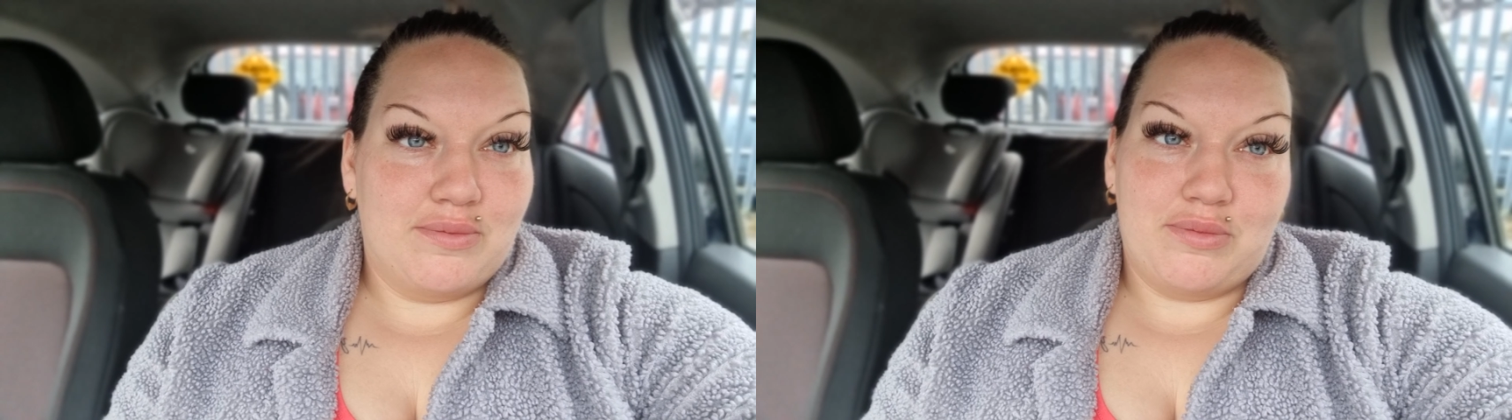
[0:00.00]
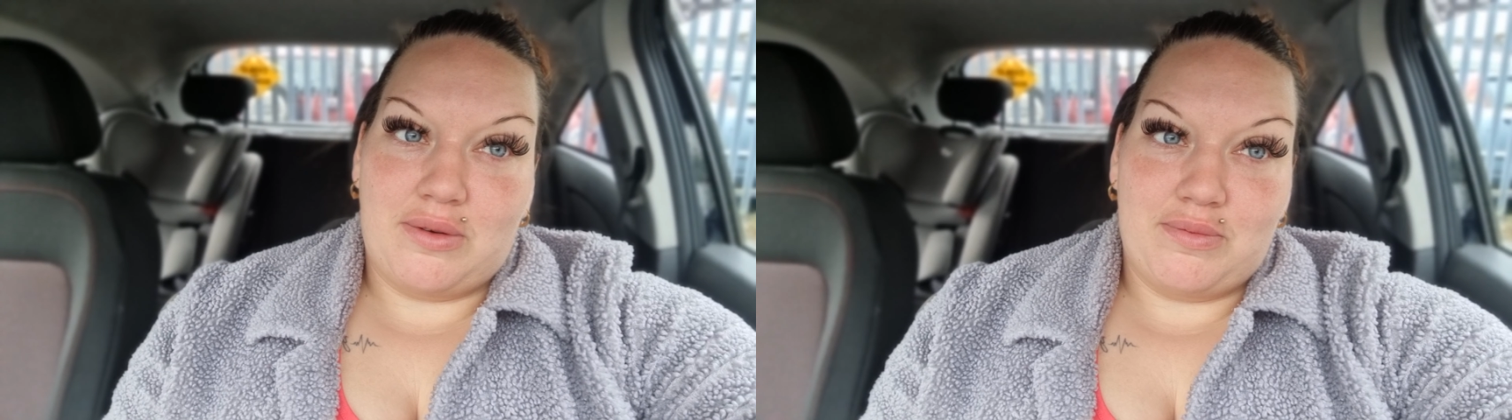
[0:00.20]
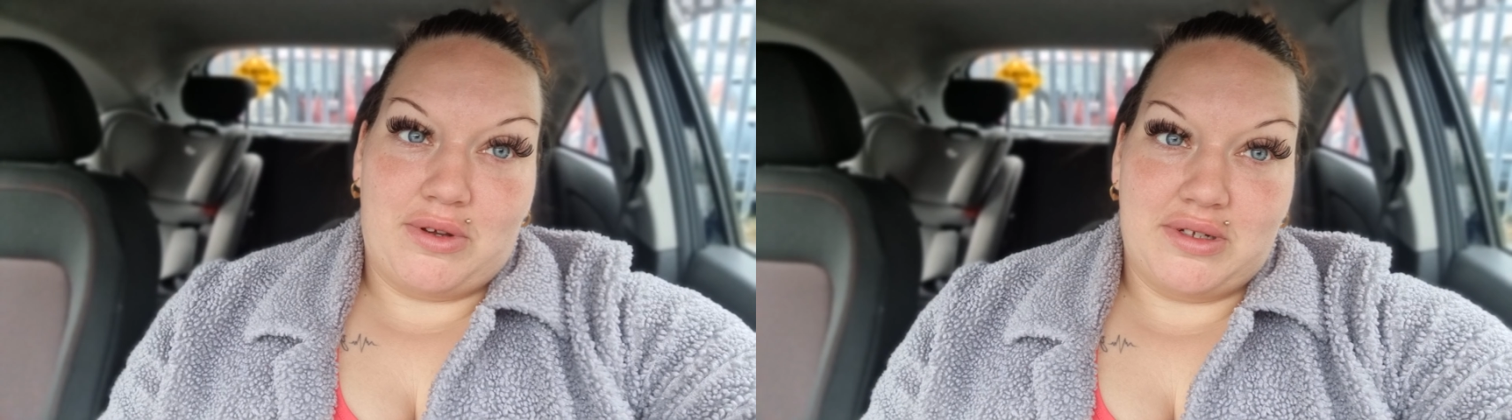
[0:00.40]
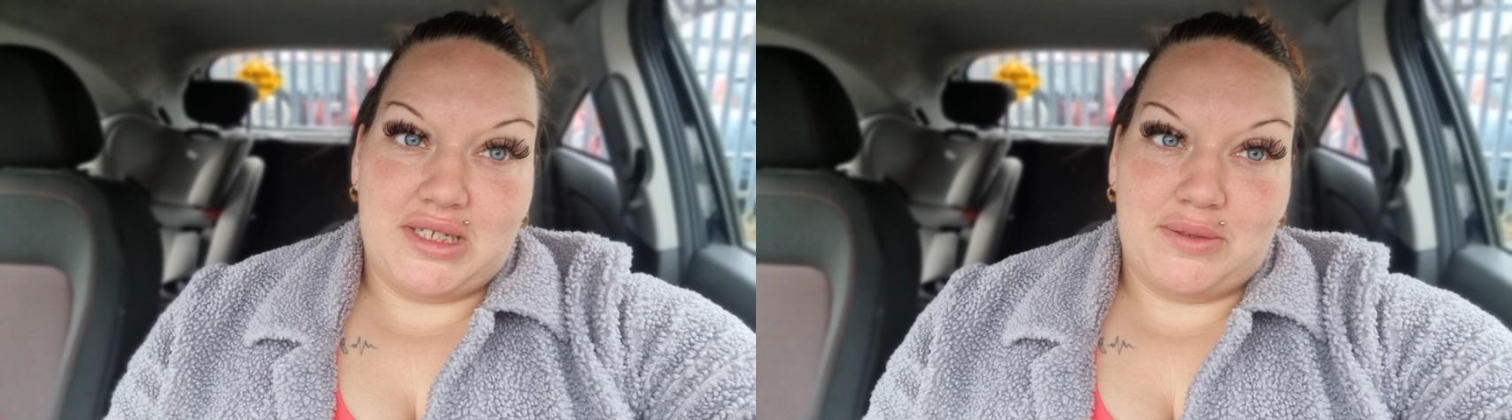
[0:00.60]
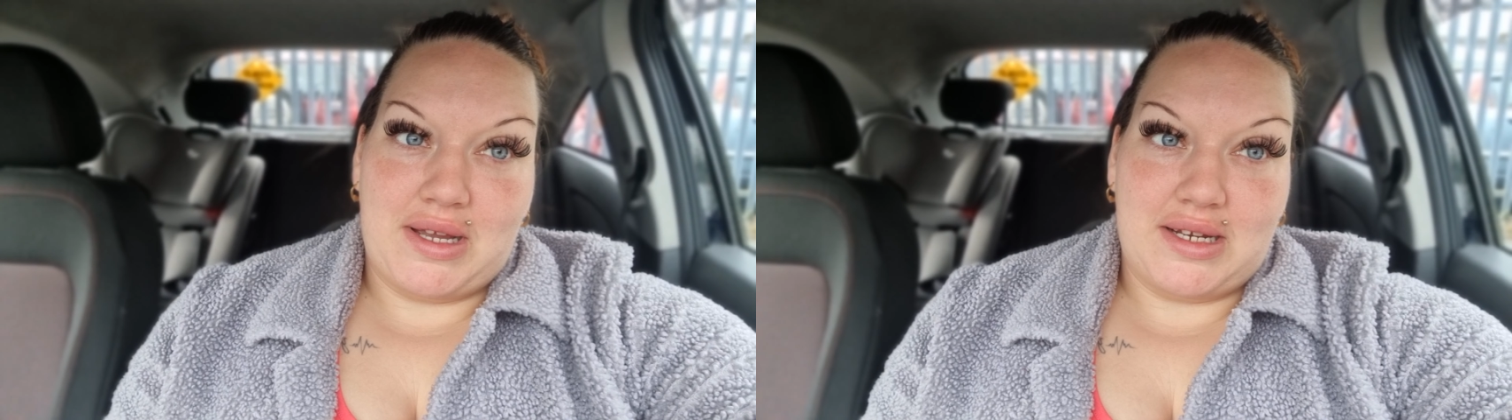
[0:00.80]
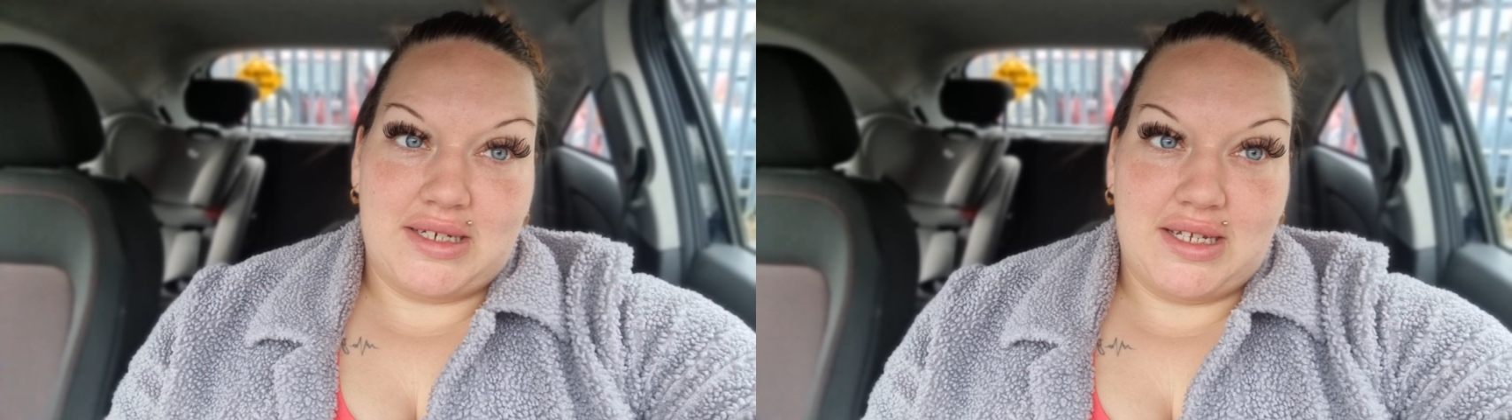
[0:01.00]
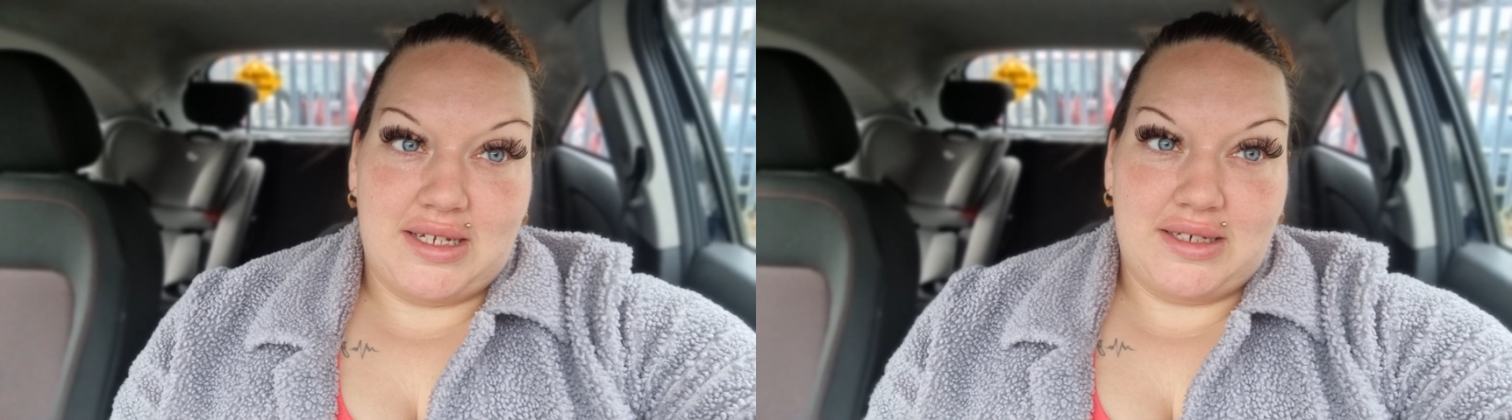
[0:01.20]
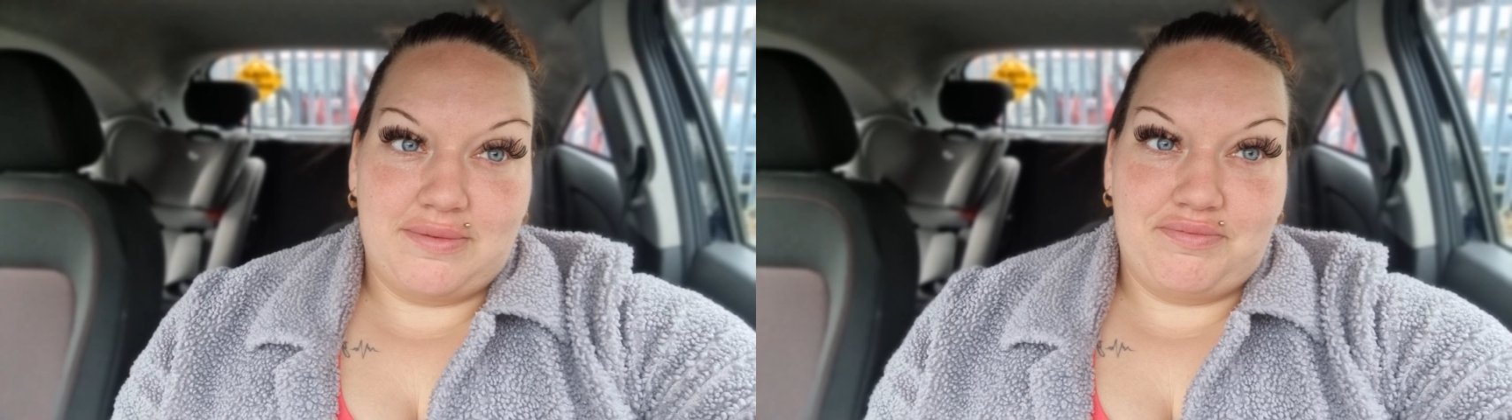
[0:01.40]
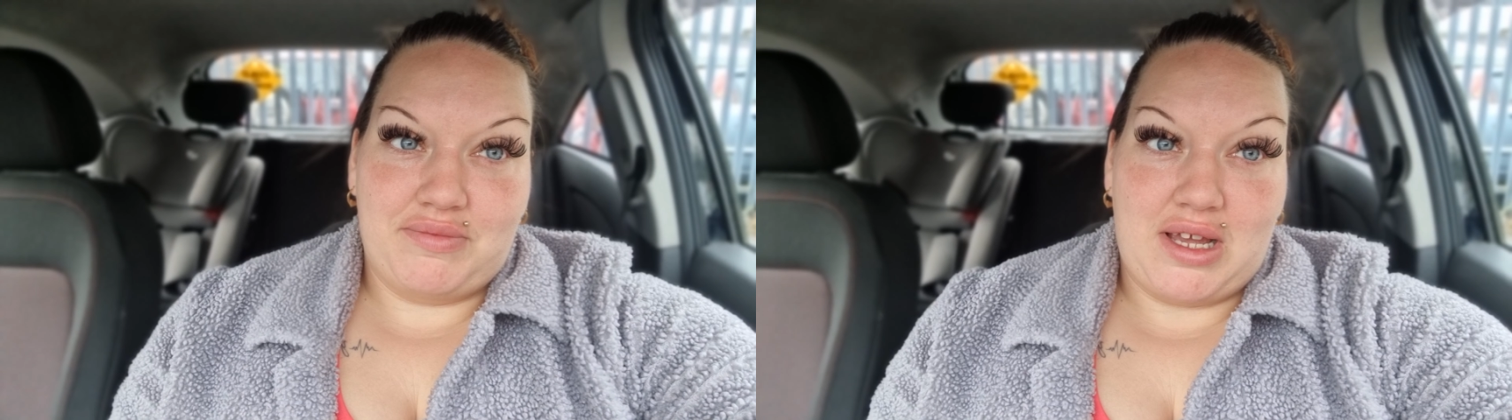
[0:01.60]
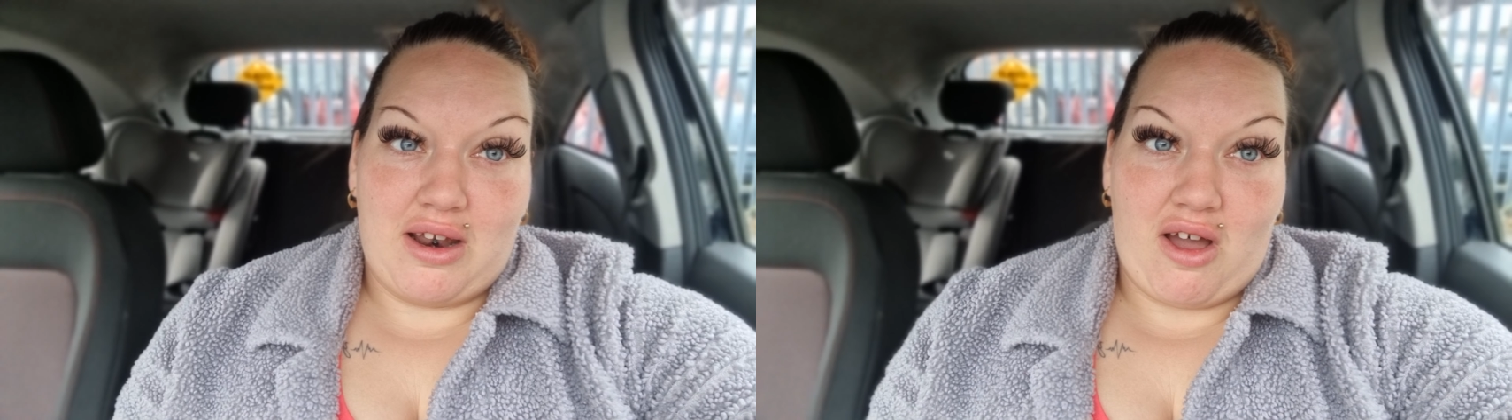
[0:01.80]
but I'm not expecting
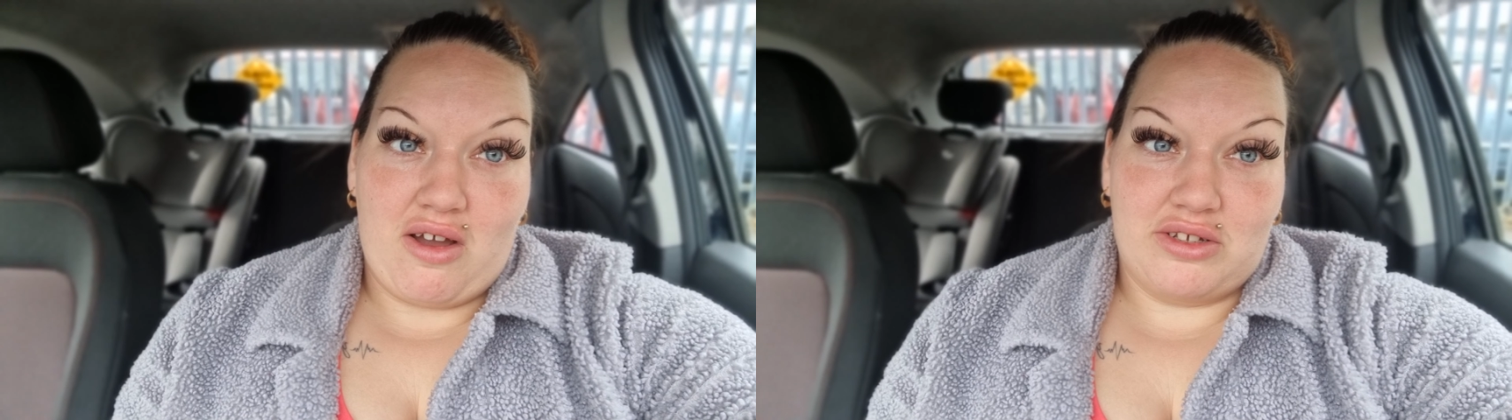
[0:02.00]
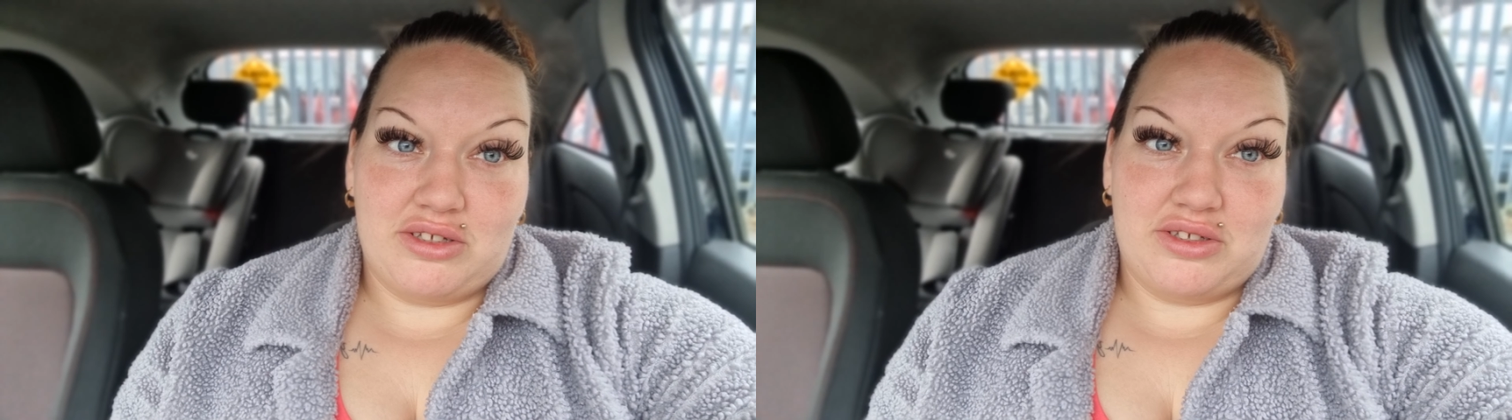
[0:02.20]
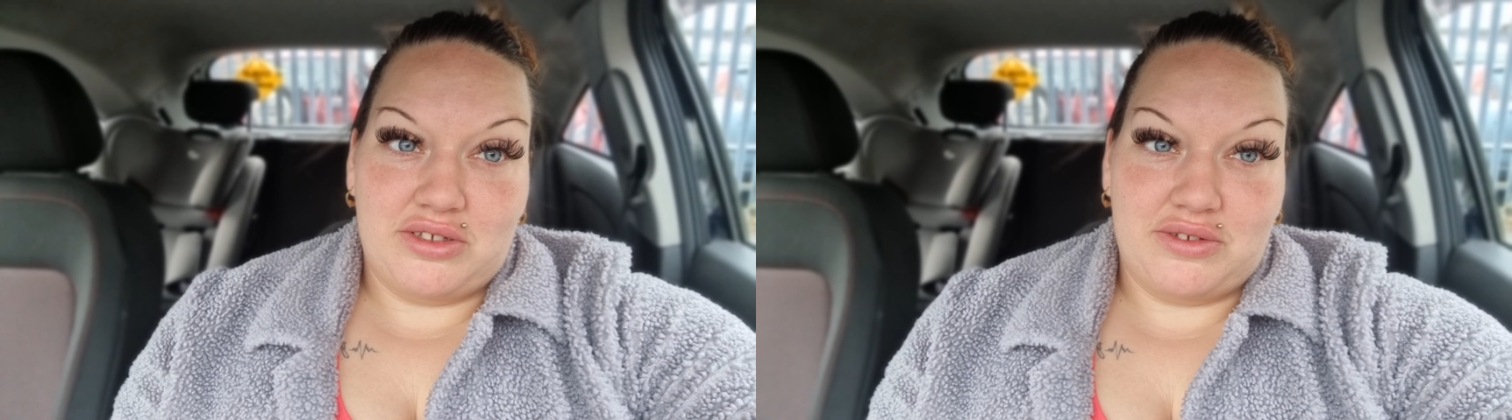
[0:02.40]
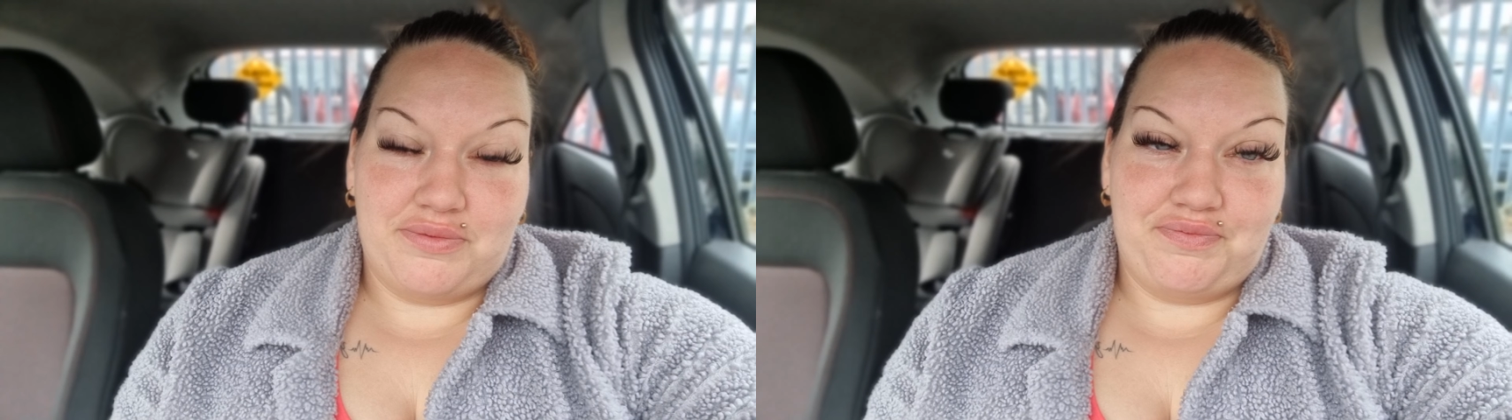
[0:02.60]
a loss.